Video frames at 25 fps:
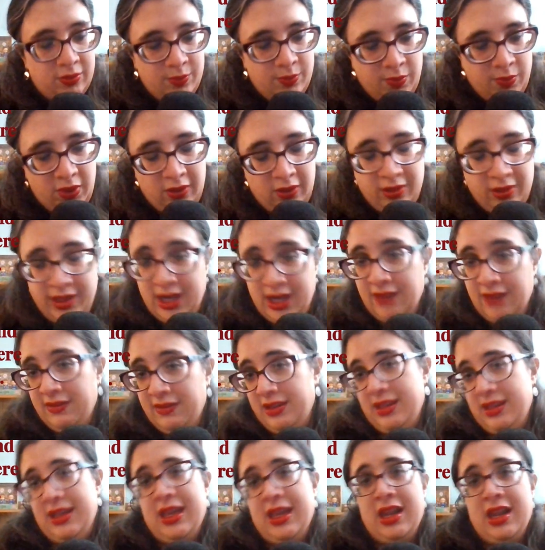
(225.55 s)
pulling
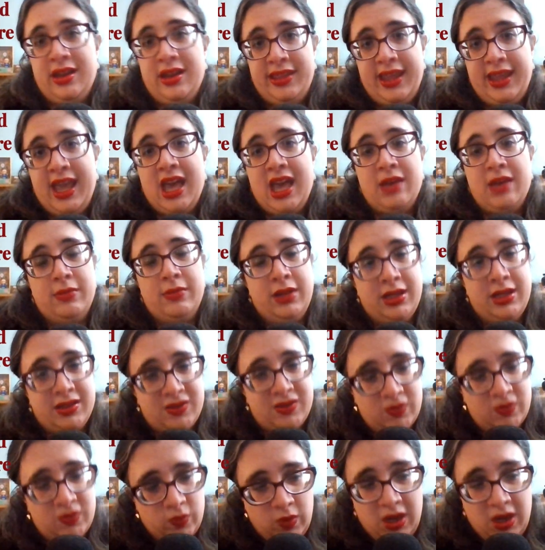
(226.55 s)
everything out of the
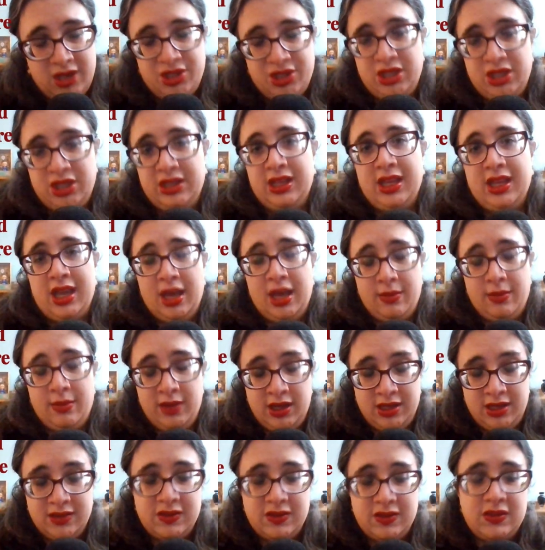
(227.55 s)
cabinets, washing the
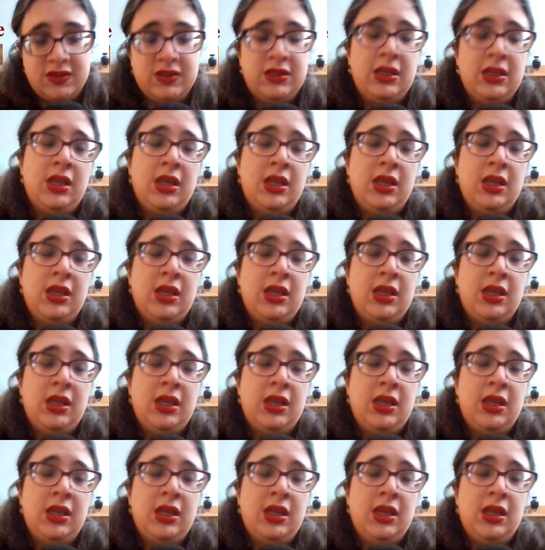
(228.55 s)
cabinets,